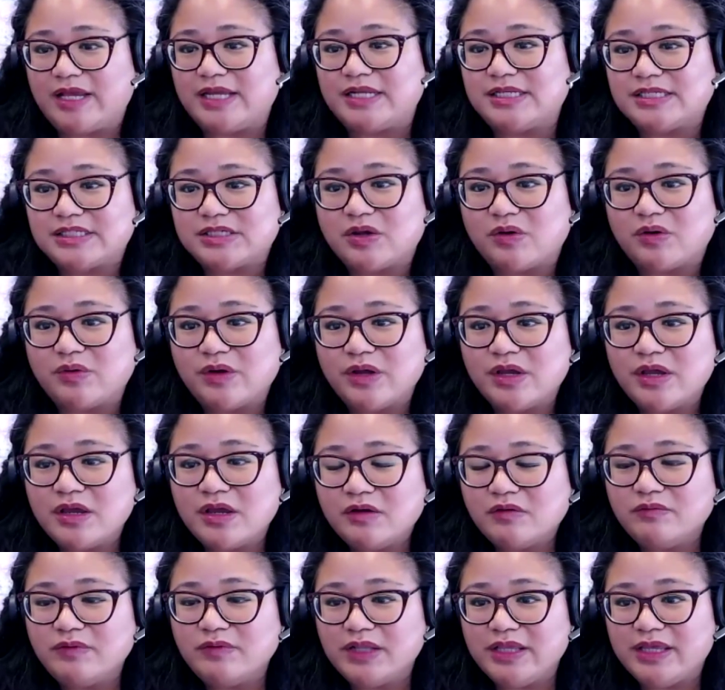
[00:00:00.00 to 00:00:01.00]
And so
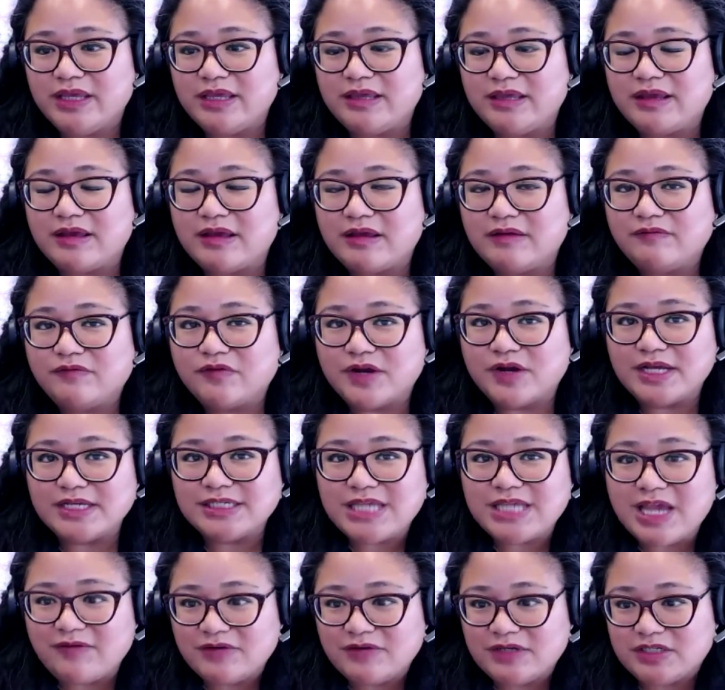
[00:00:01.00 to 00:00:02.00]
really, for us
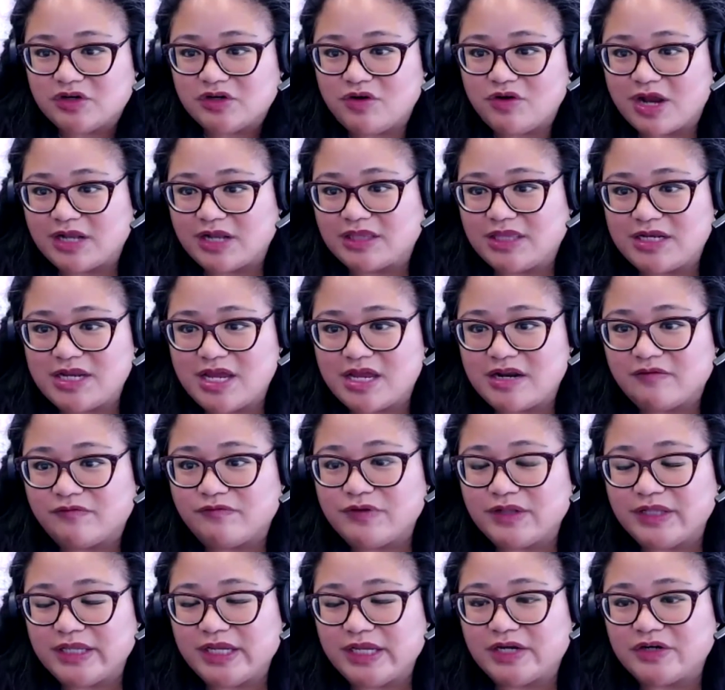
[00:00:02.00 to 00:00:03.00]
having to crack the nut
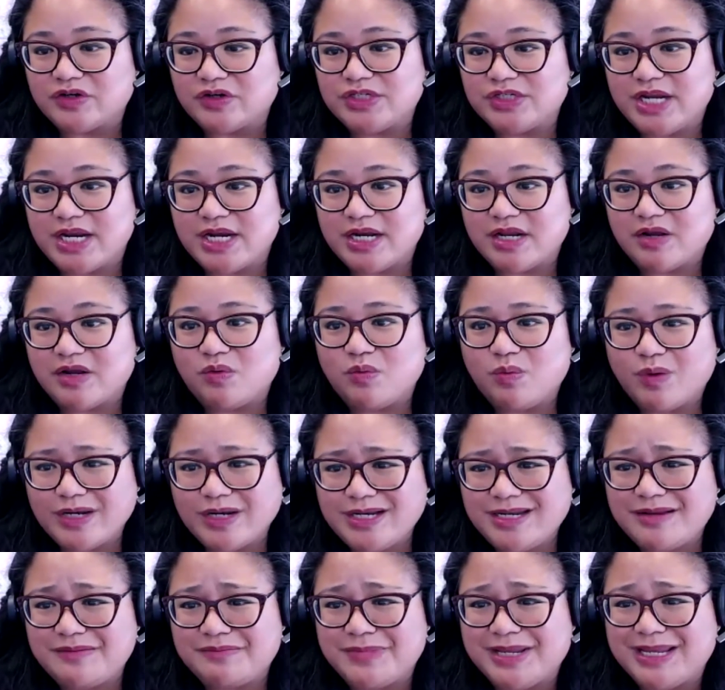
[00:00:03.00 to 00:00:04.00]
of really understanding what
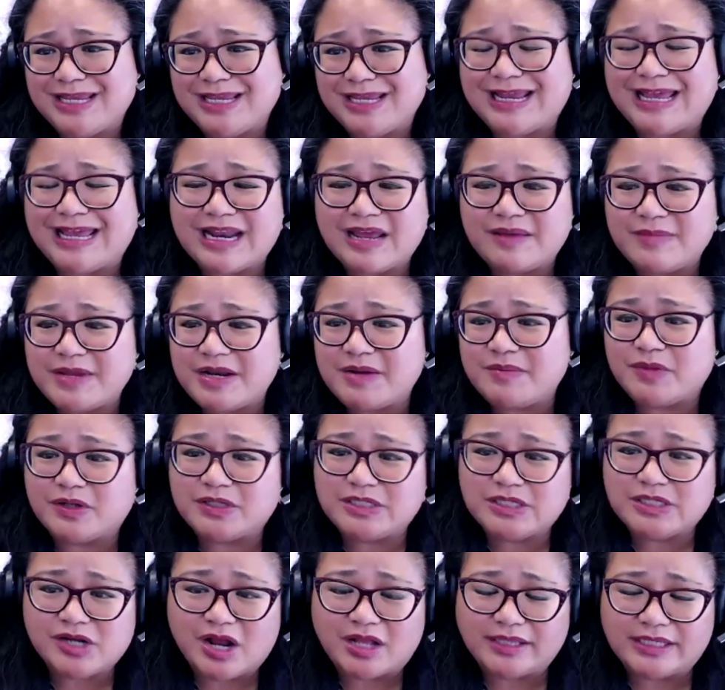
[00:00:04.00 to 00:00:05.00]
did it mean, and I'm in a
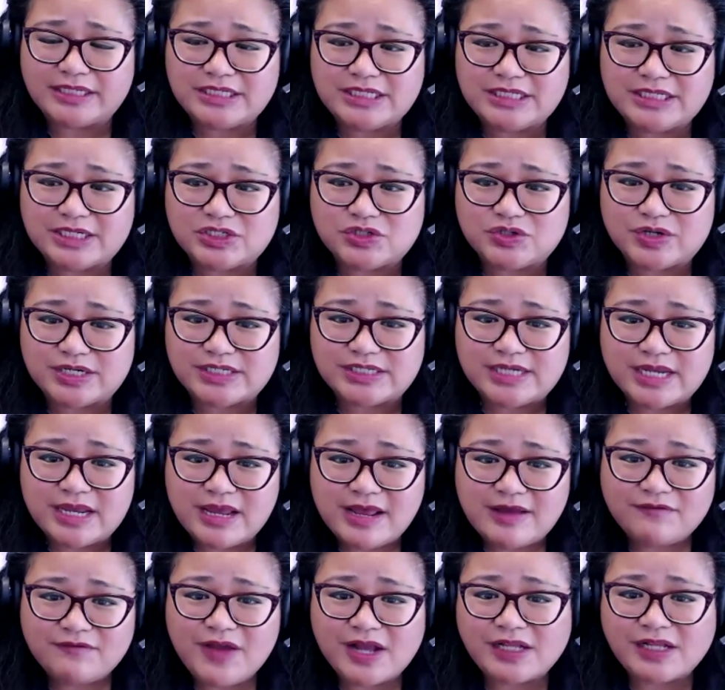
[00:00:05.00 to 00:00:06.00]
multi-college district,
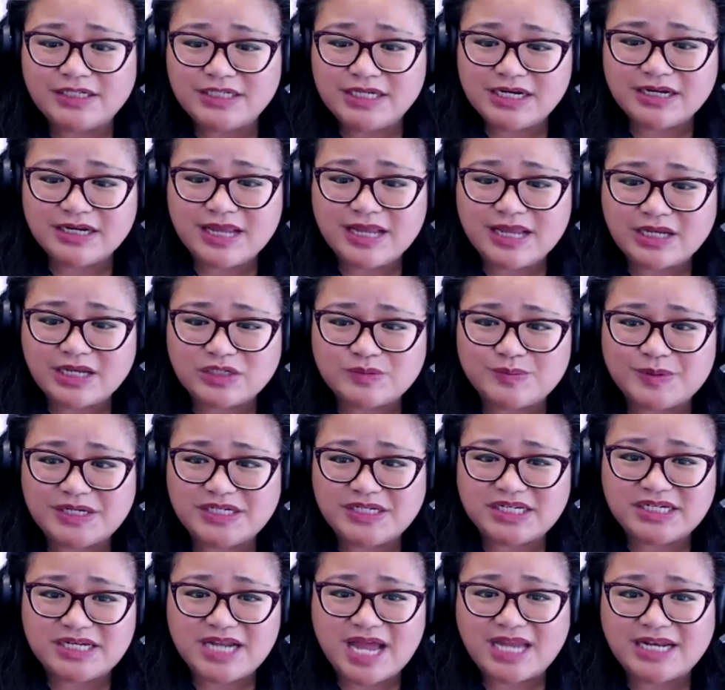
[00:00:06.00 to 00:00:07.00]
faculty engagement
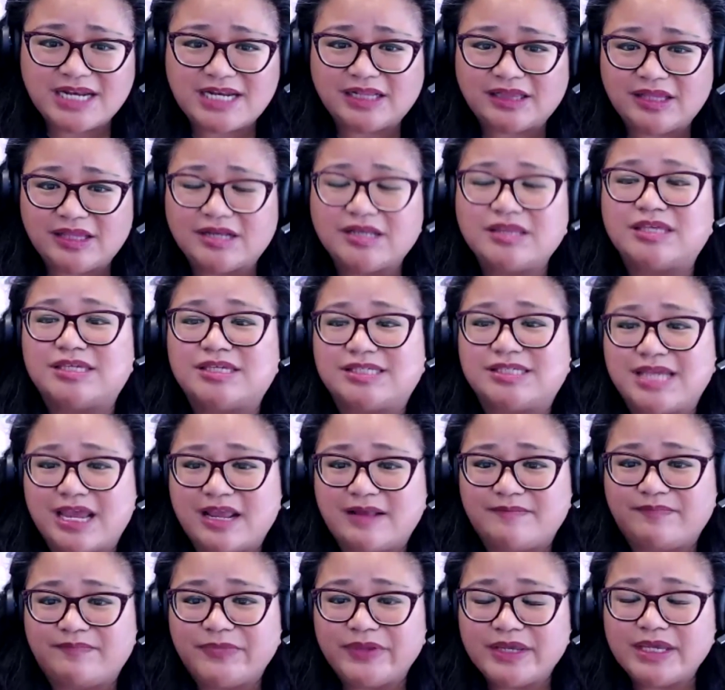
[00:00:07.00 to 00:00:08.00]
did not look the
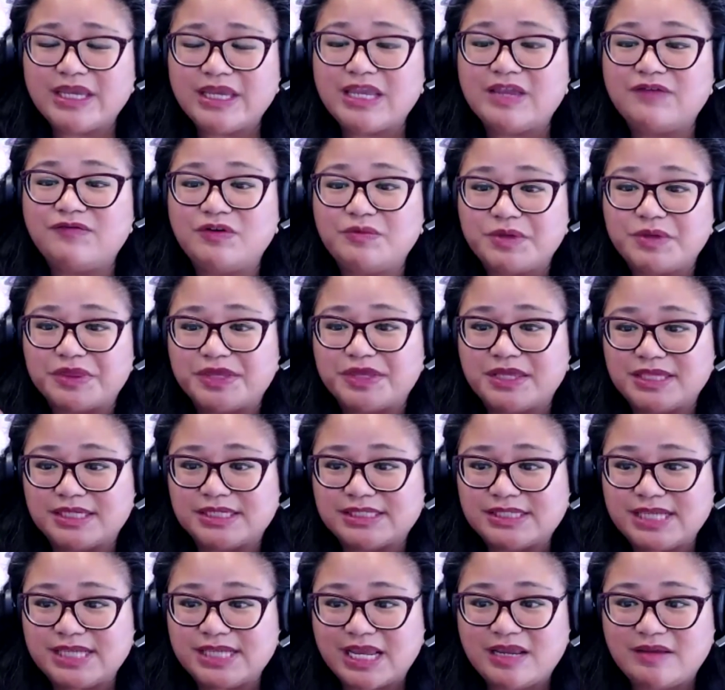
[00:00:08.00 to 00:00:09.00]
same, even within the
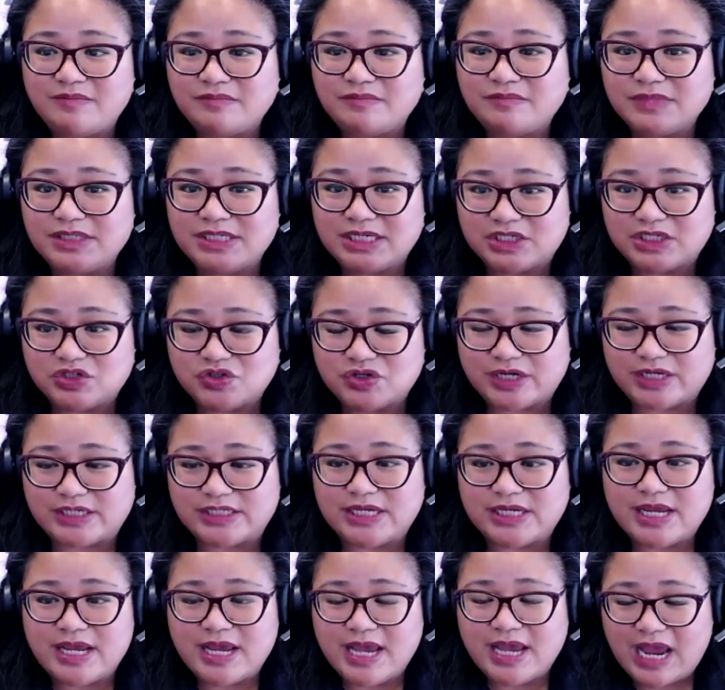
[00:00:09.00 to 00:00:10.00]
same district
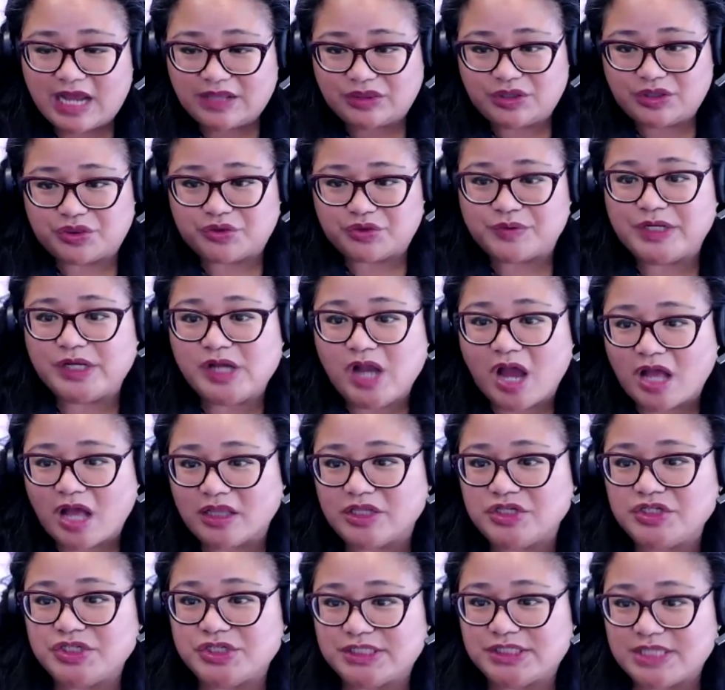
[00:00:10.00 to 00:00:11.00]
at the 3
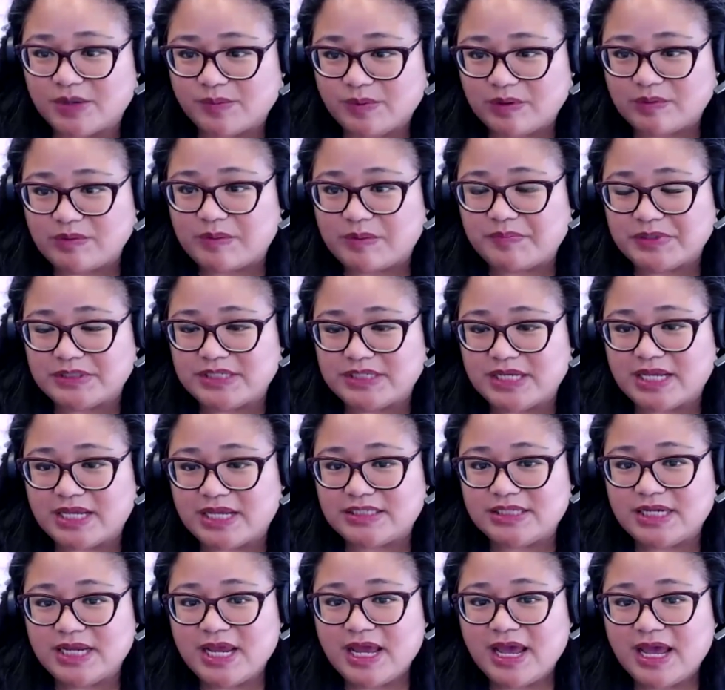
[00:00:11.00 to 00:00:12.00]
colleges that we
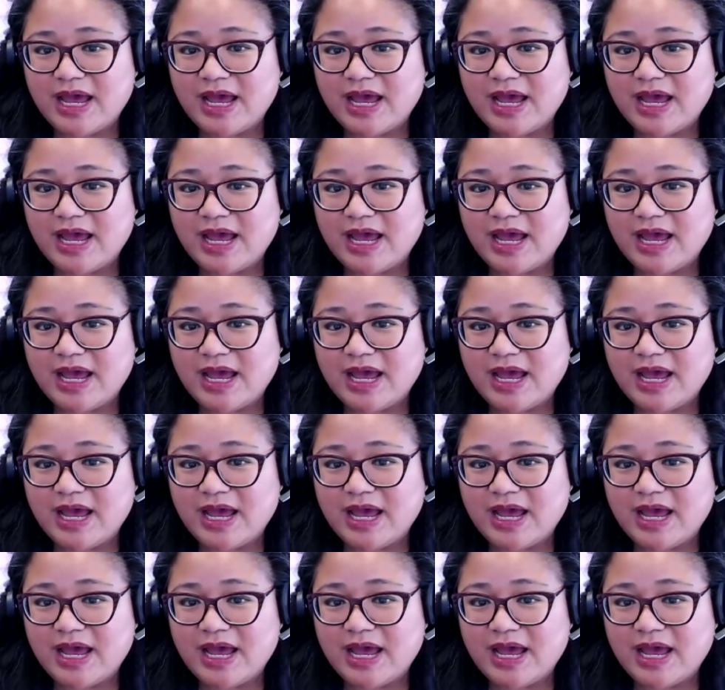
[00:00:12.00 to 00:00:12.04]
represent.